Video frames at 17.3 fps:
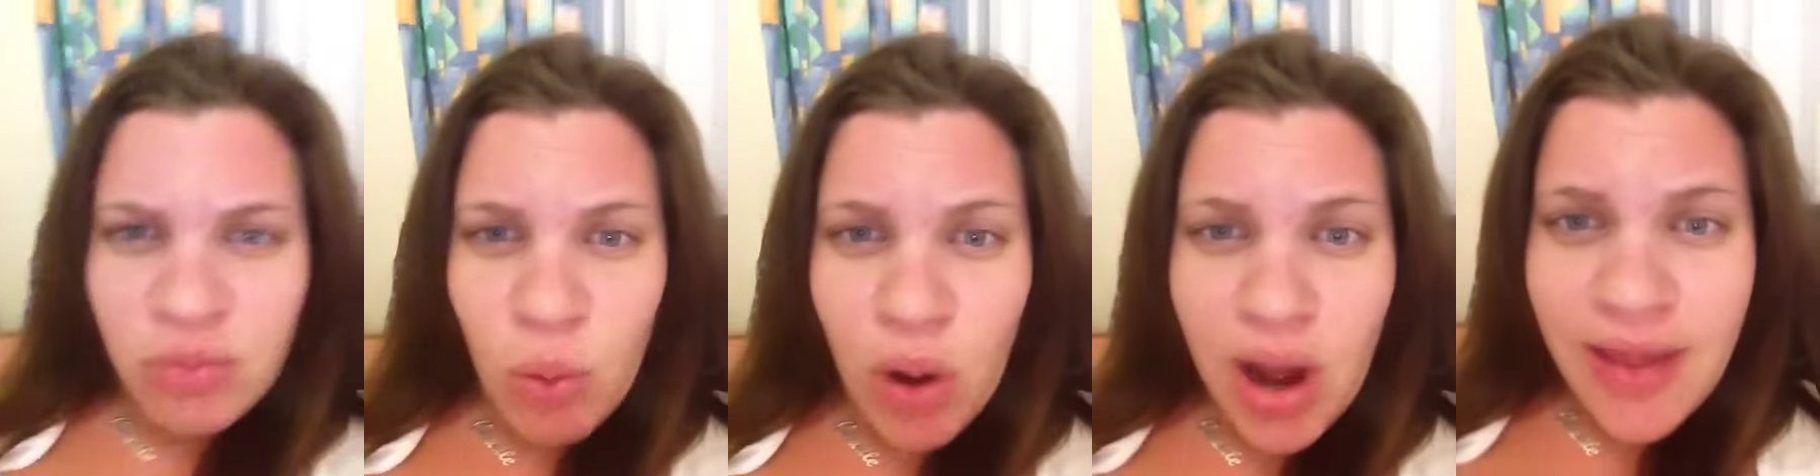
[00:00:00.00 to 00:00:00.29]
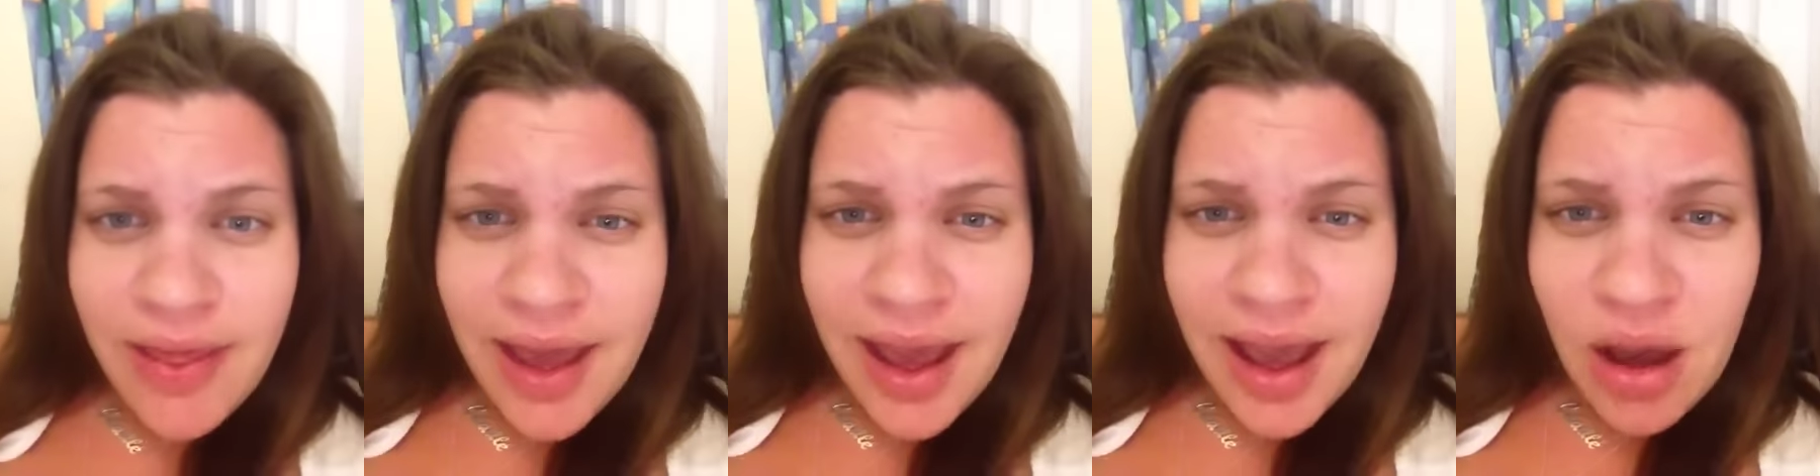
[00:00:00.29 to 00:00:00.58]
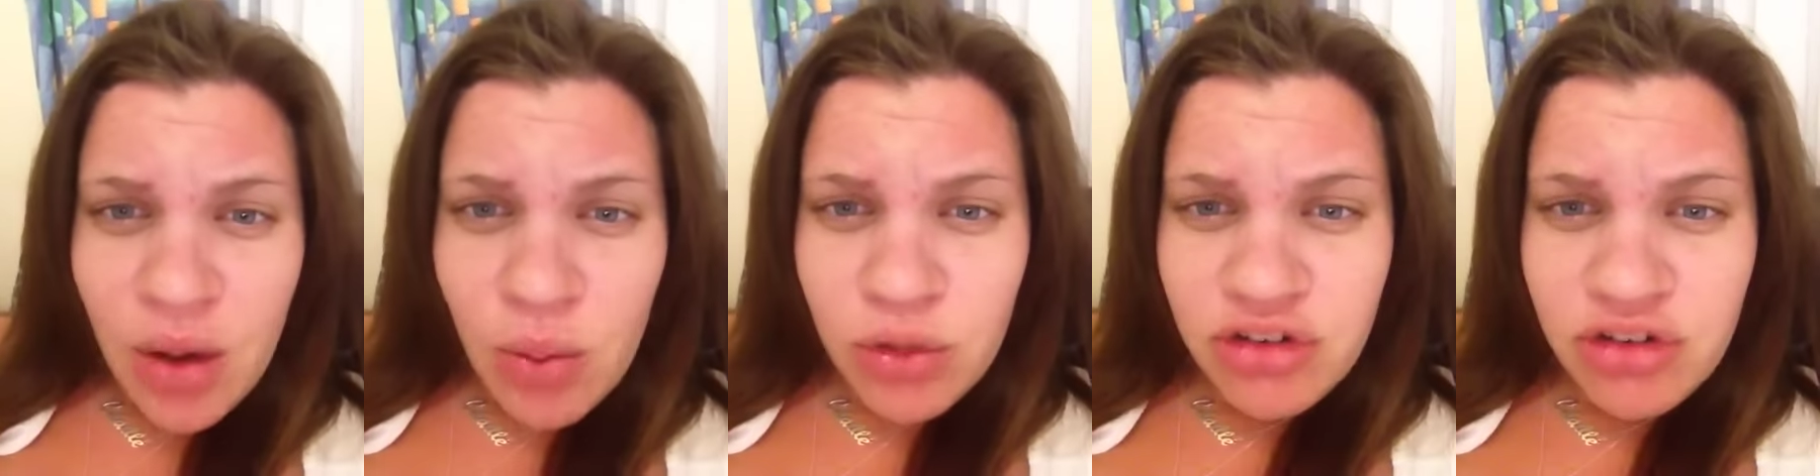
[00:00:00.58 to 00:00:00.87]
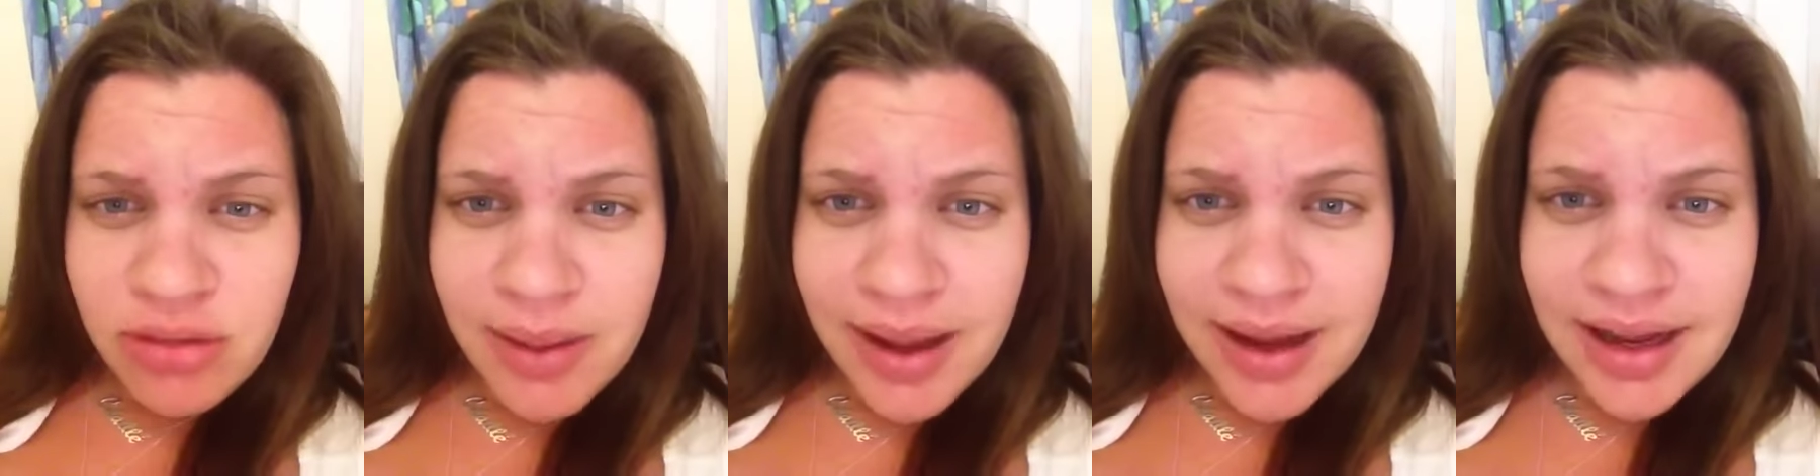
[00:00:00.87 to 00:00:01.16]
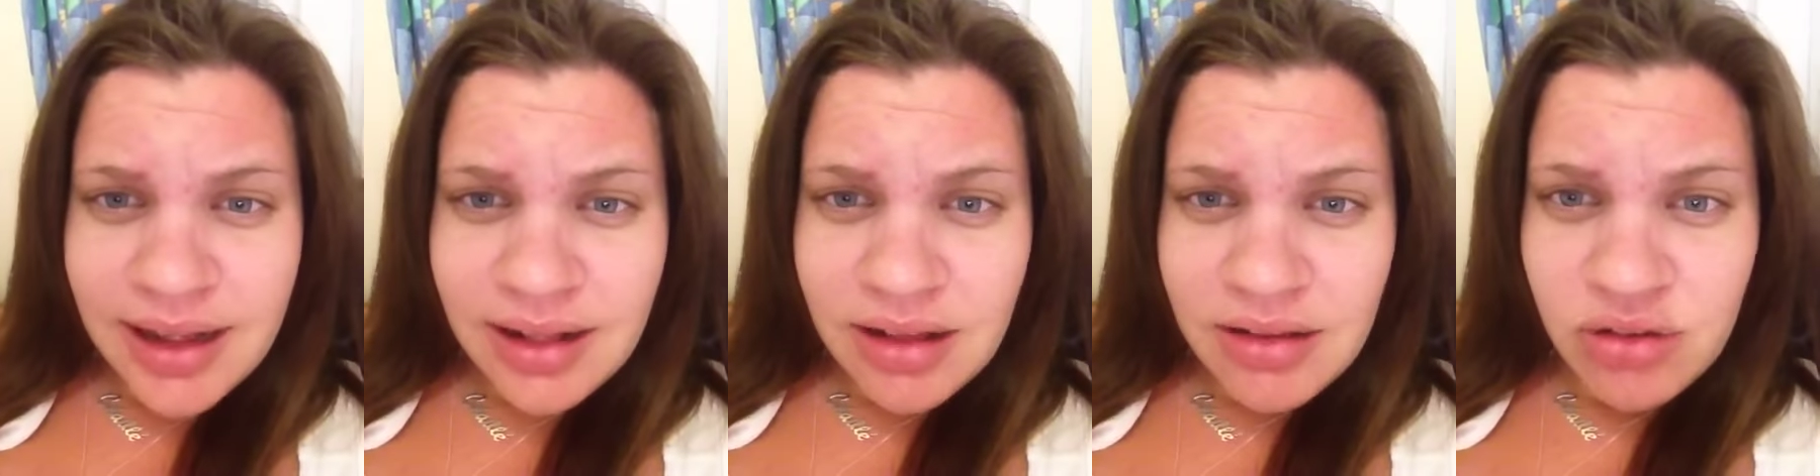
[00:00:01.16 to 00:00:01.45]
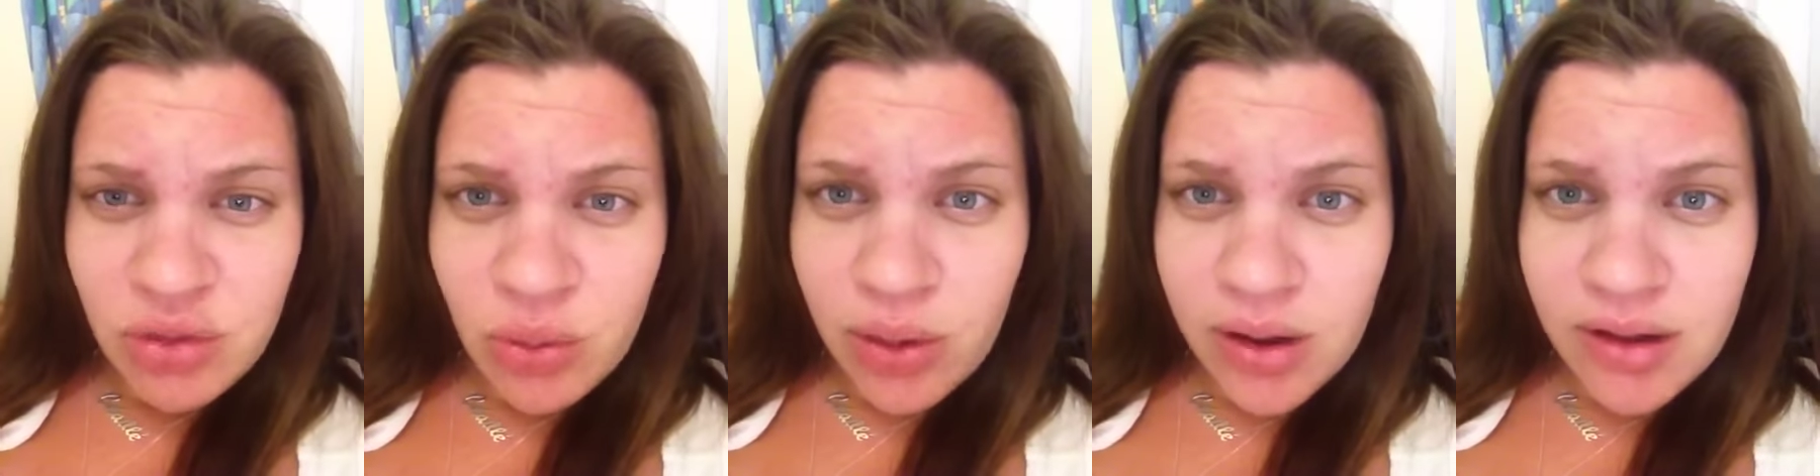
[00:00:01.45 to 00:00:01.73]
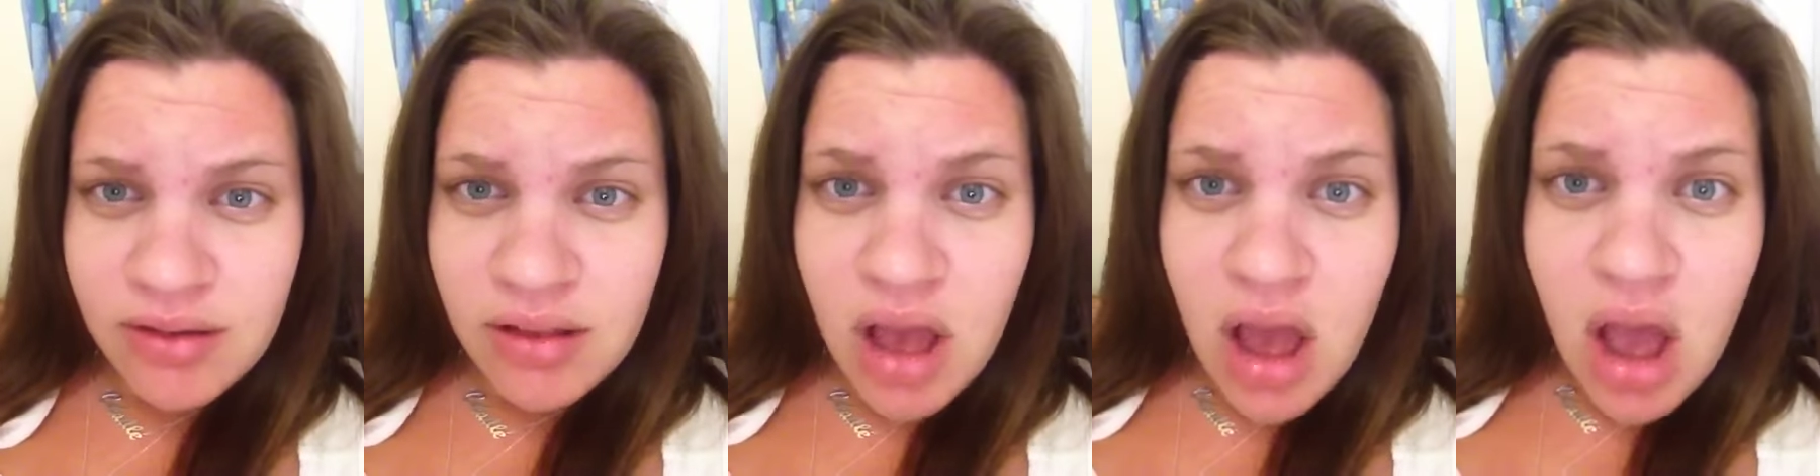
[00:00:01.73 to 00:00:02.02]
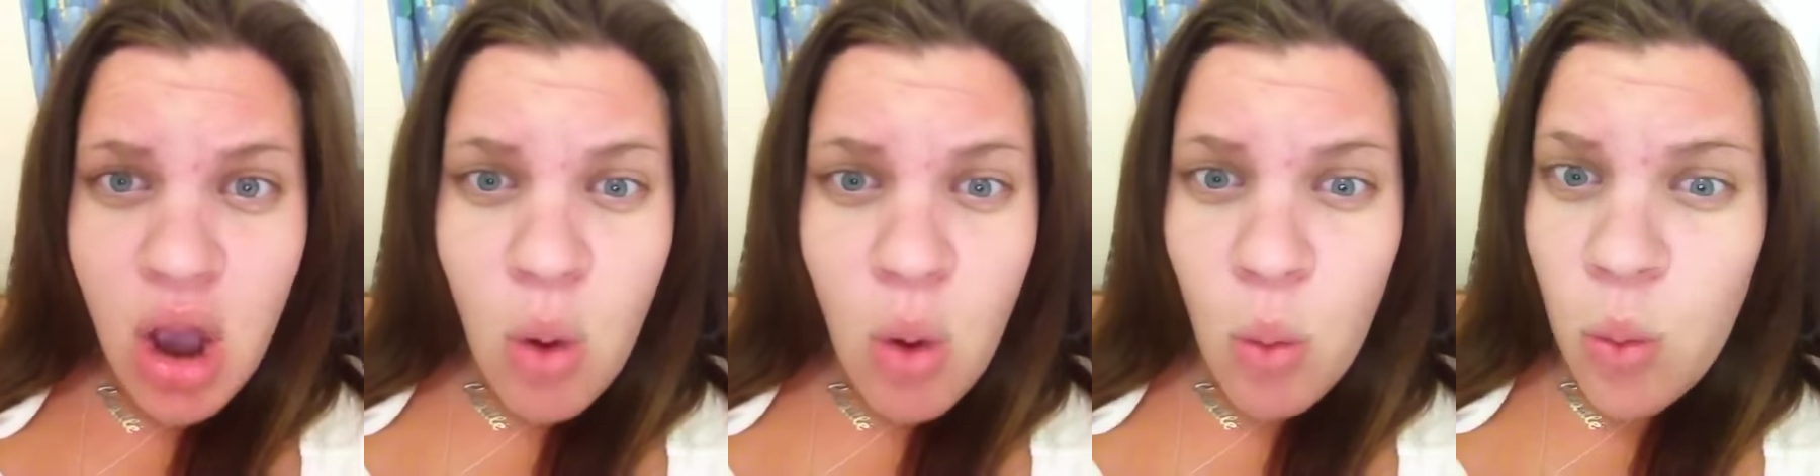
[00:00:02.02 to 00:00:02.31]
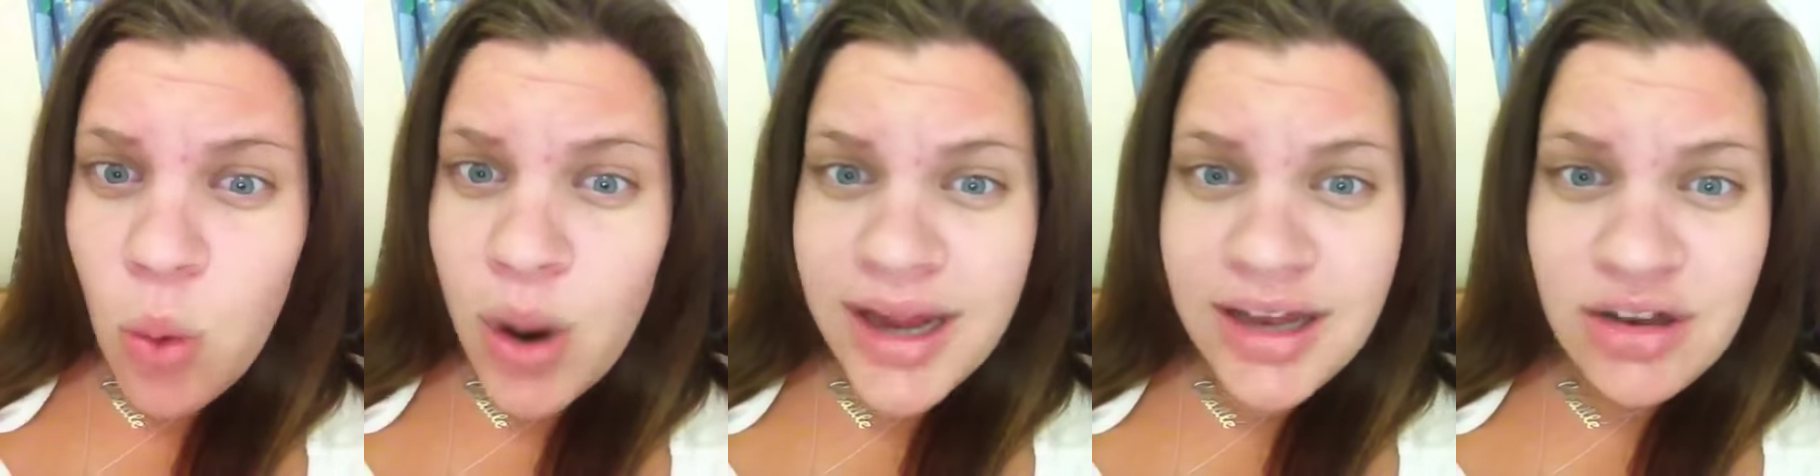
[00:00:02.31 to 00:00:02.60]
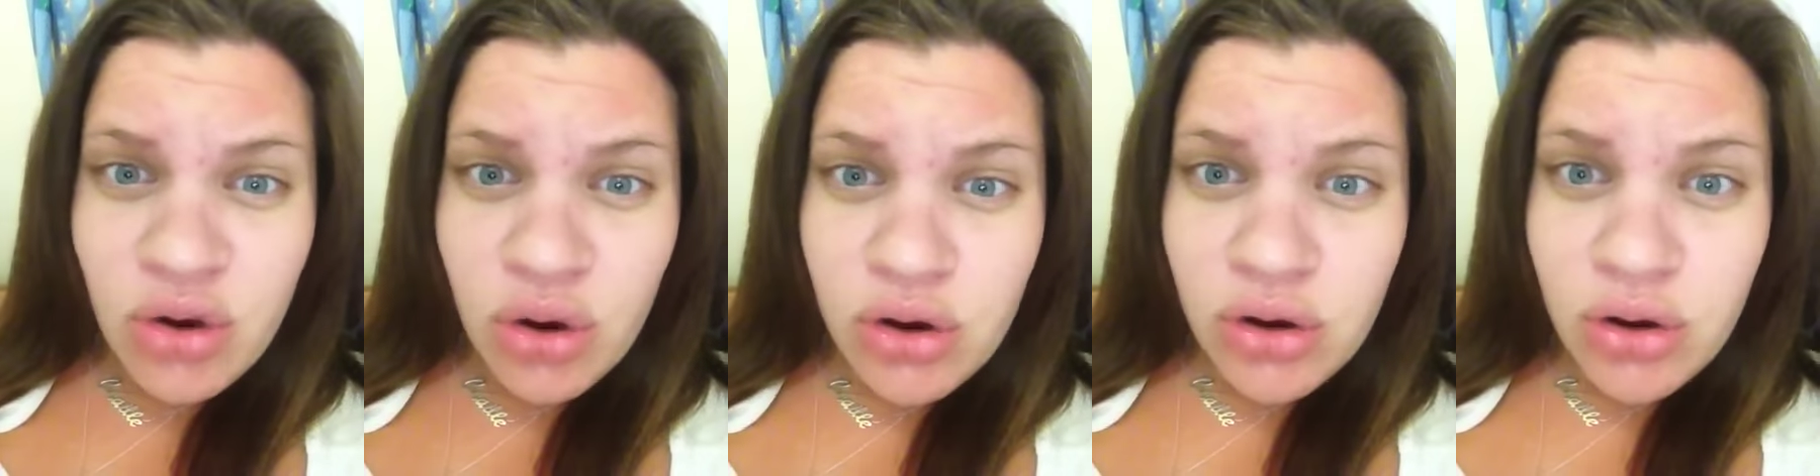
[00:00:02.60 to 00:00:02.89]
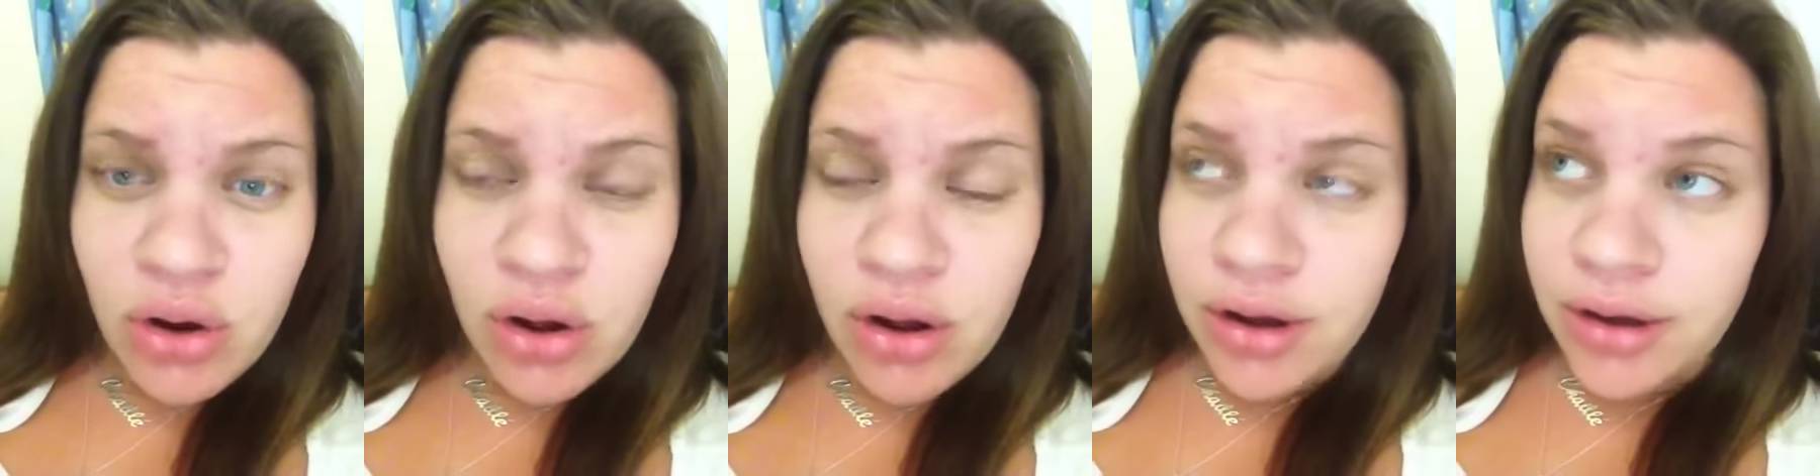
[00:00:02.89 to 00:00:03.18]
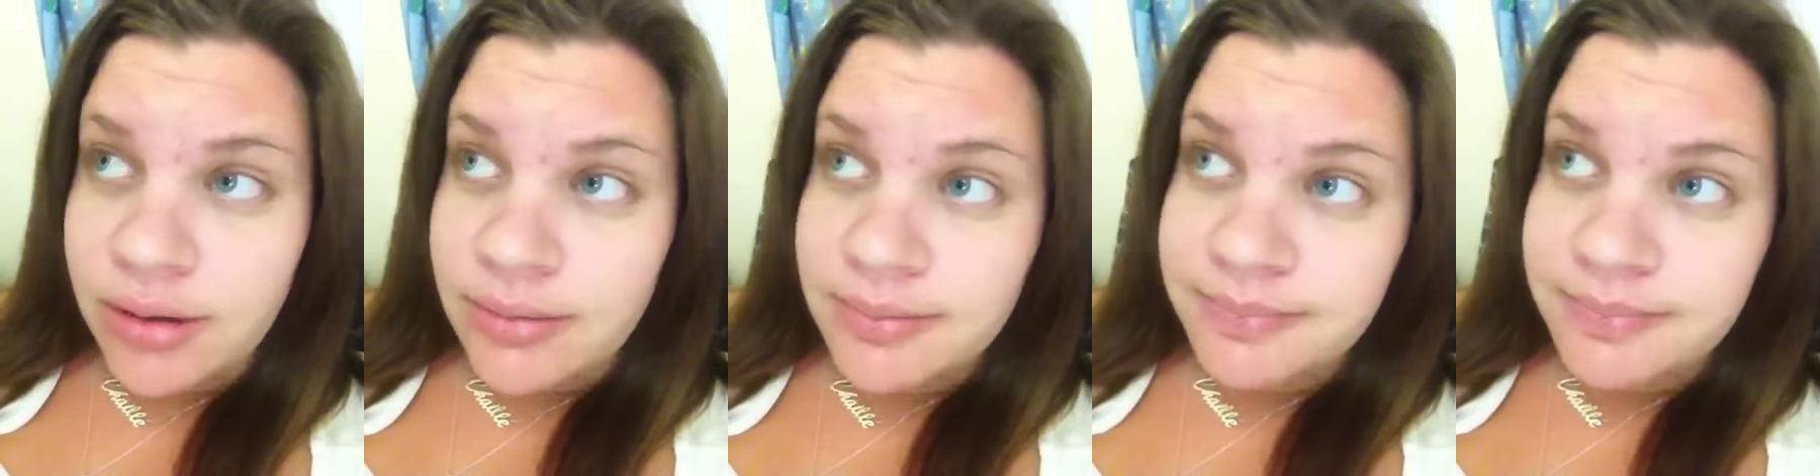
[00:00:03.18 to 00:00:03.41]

Why the hell was she making this noise? We don't know.